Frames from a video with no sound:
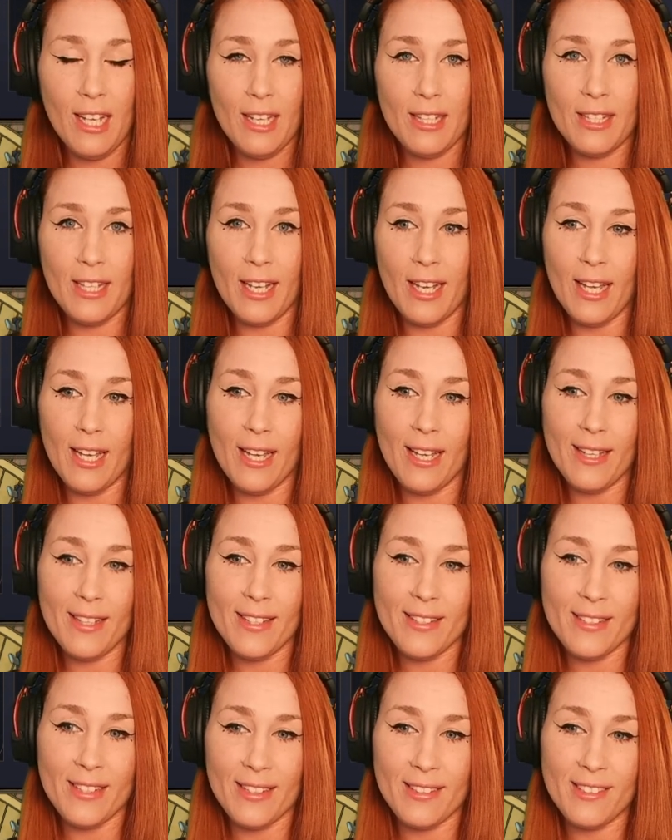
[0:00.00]
the
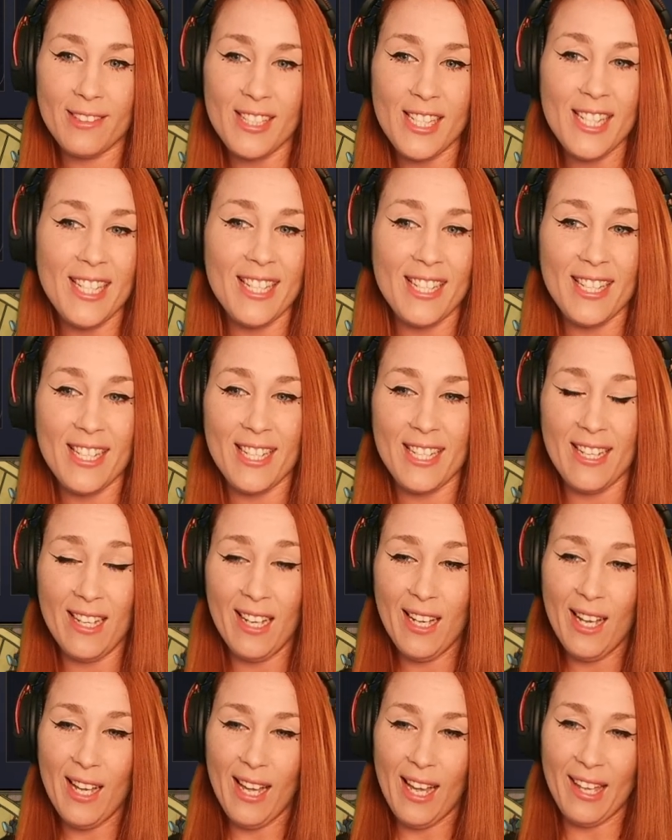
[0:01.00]
CE
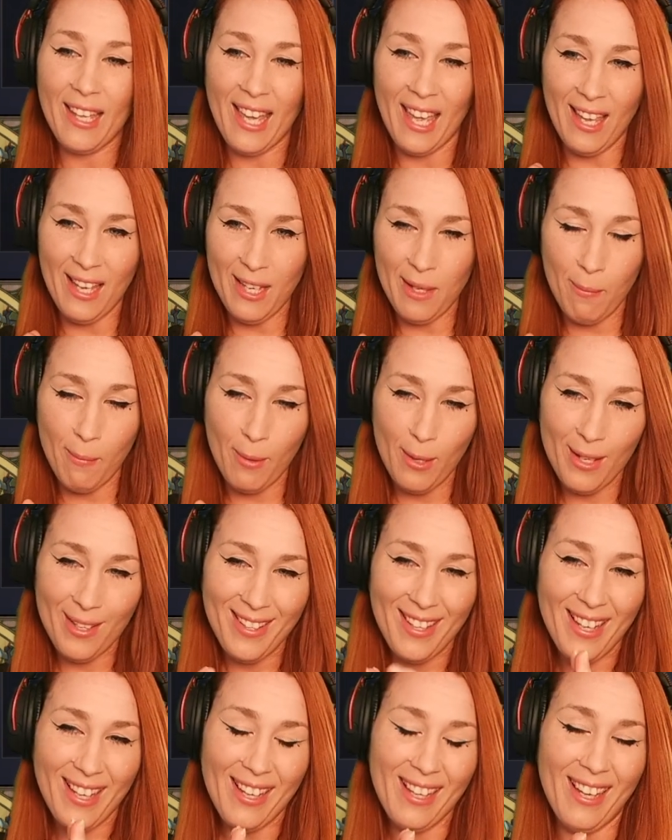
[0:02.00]
game.
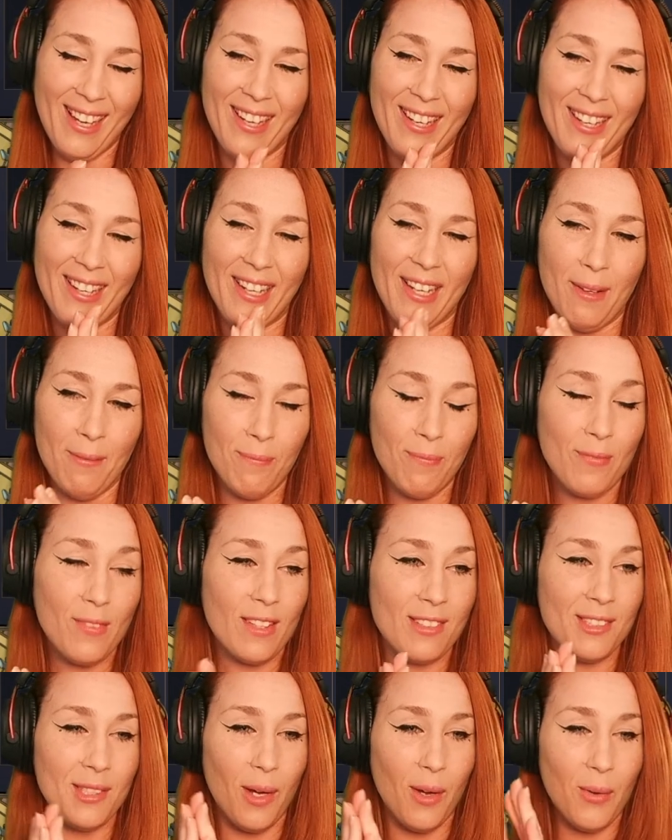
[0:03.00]

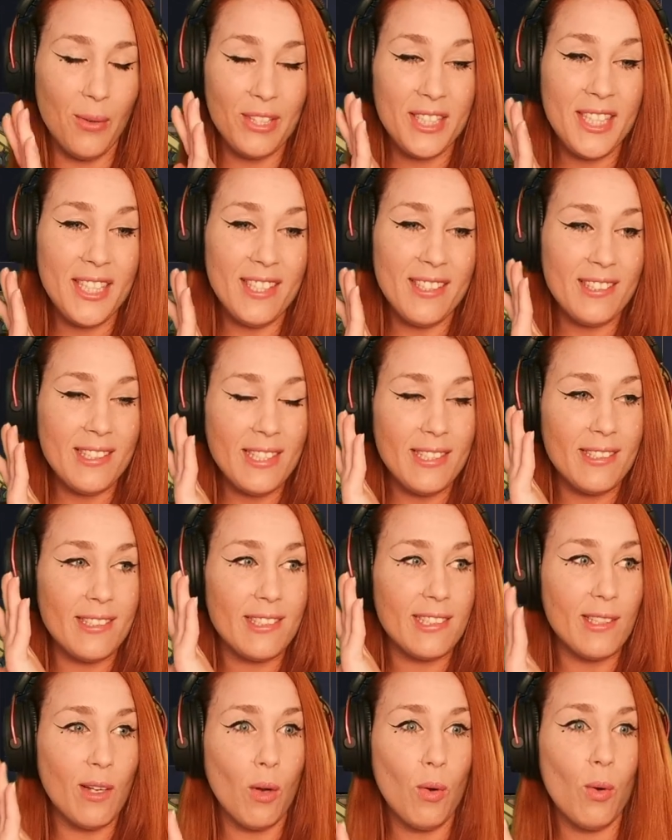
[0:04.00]
So this is
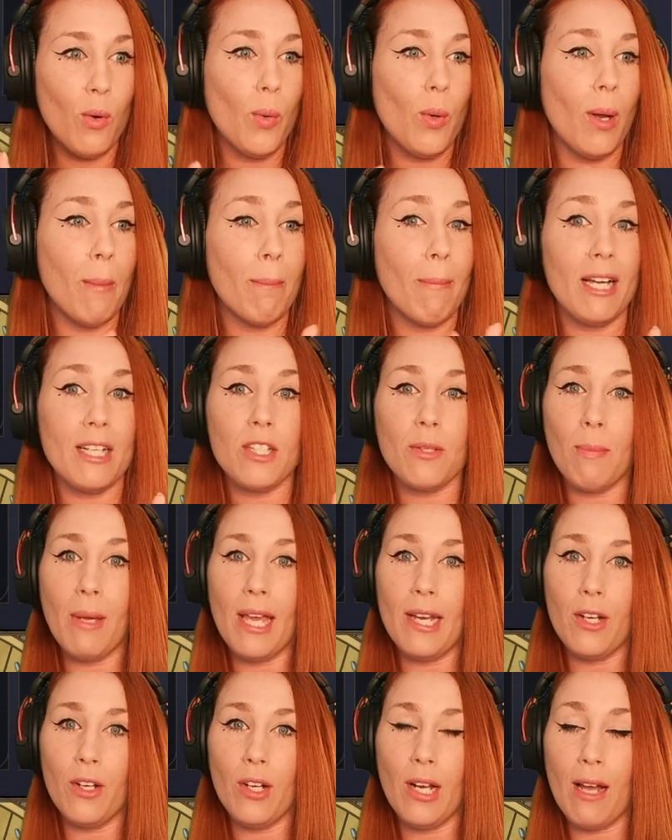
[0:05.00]
so much
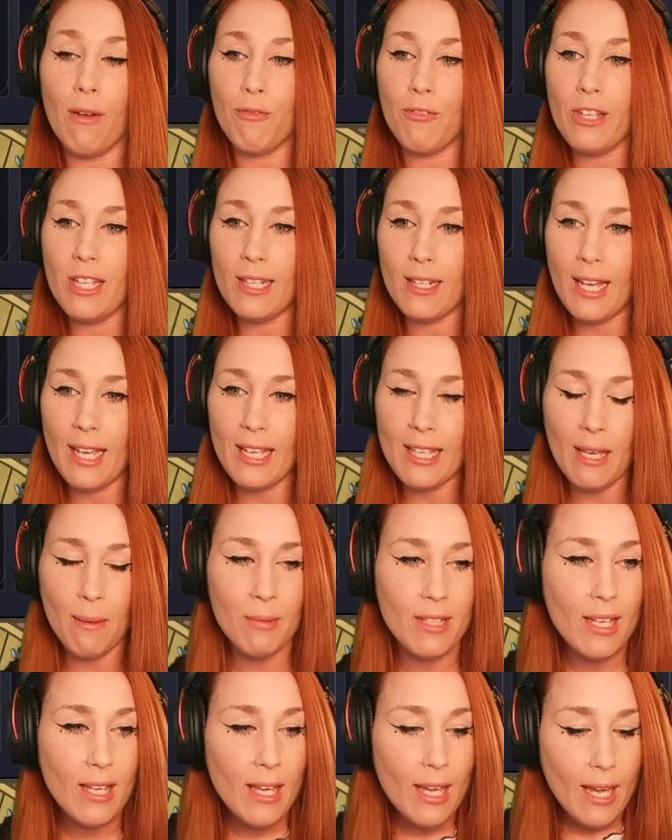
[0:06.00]
better. I feel like
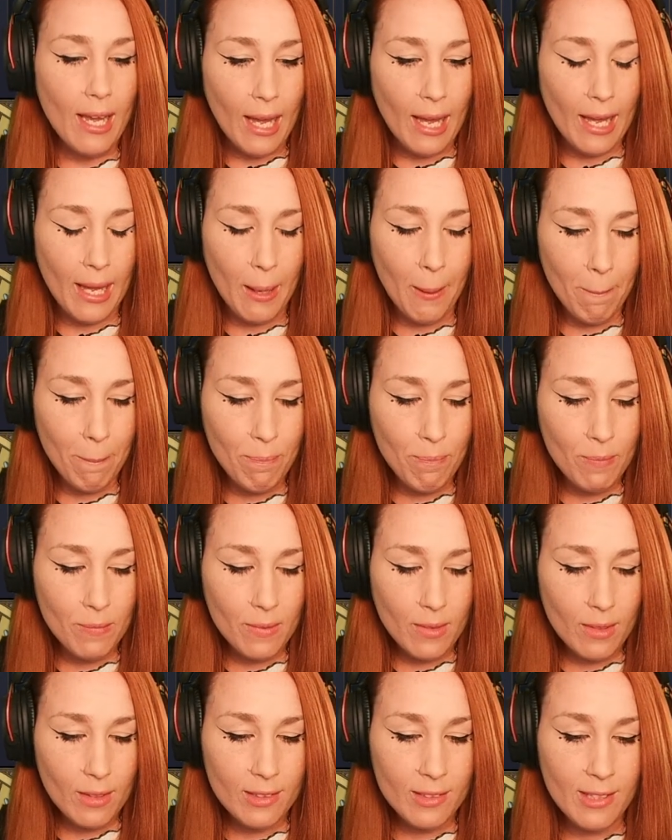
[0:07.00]
I'm
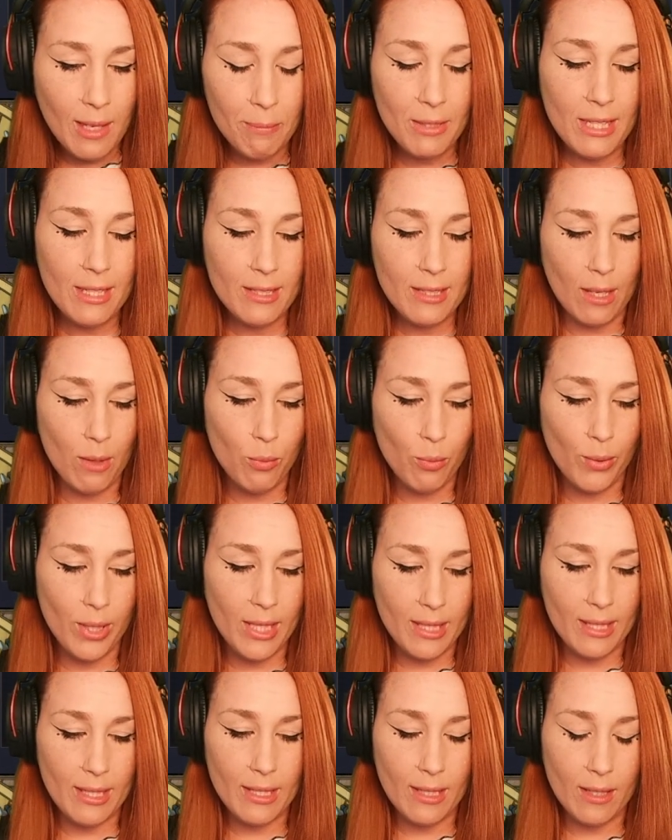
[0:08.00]
something that
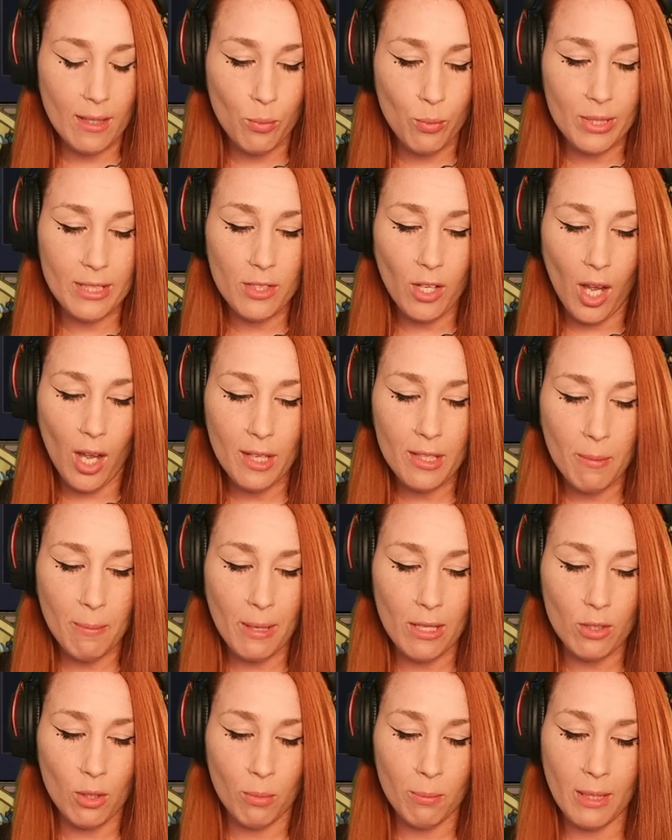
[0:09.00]
we talked
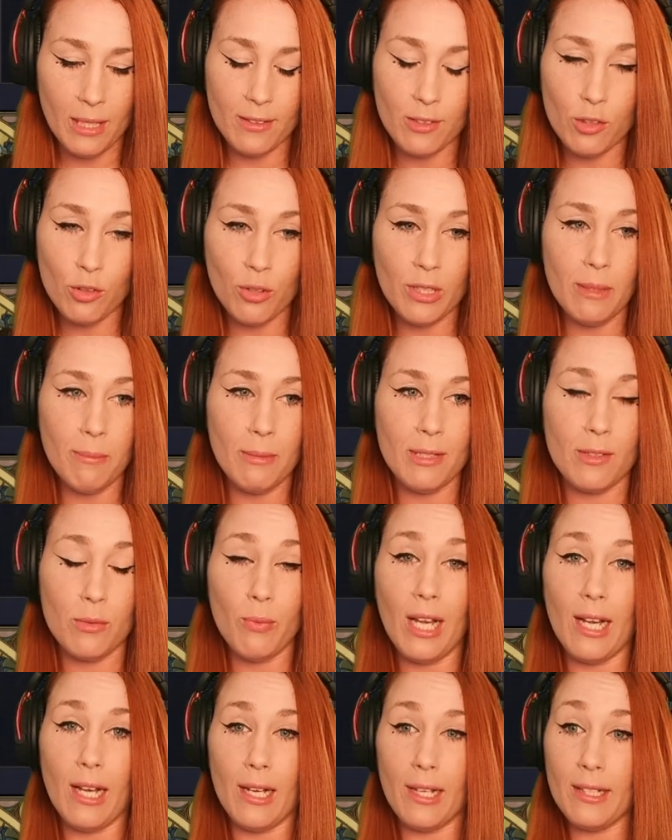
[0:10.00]
about on my stream as
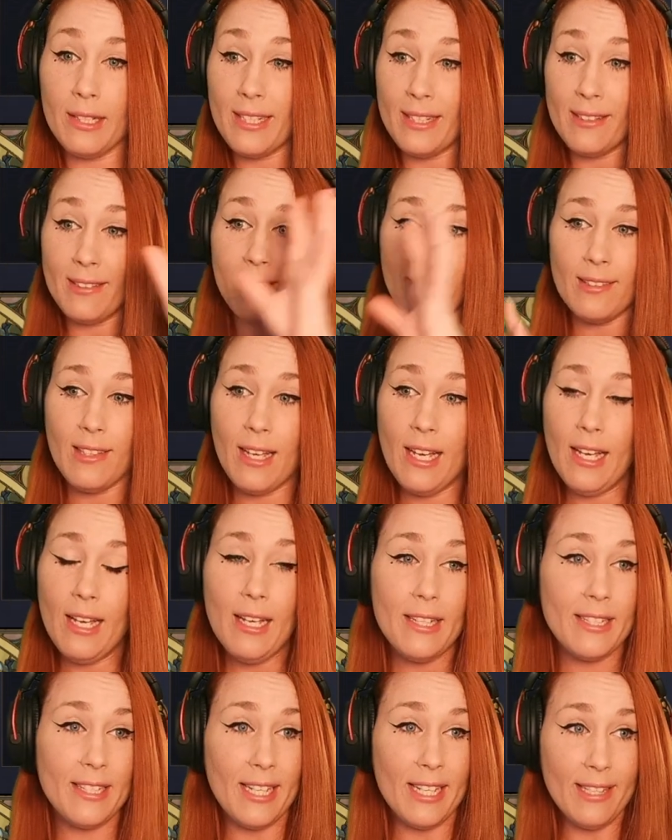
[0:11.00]
well. And
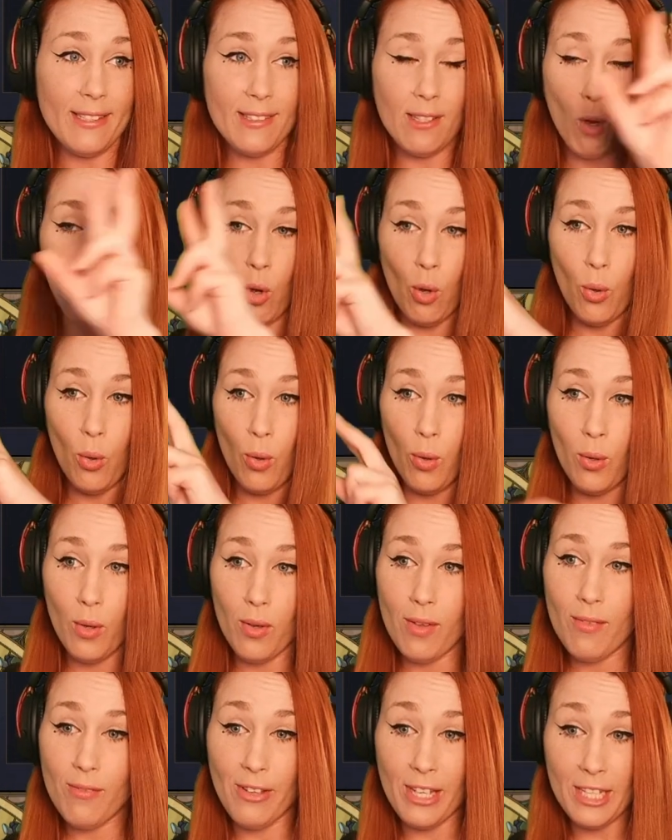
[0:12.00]
this whole
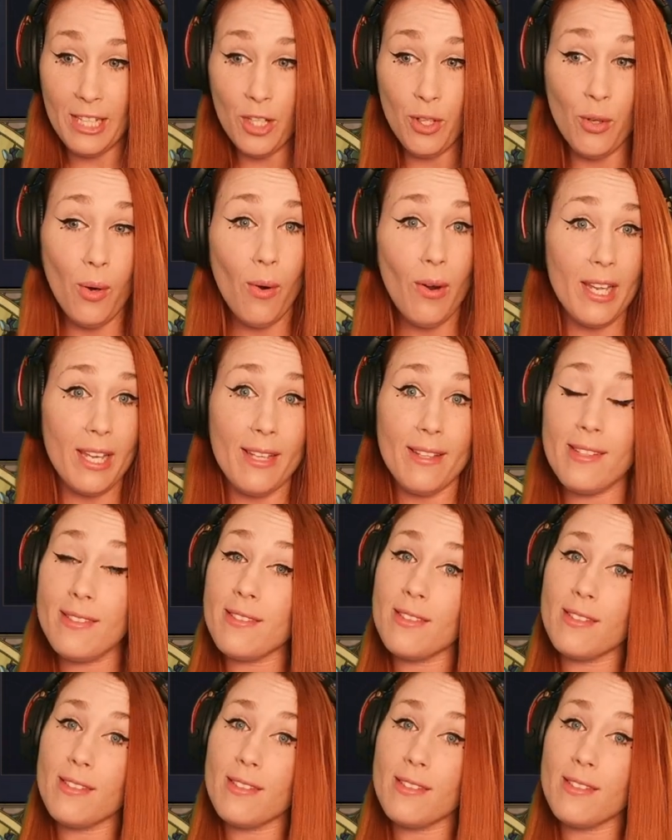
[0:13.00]
video is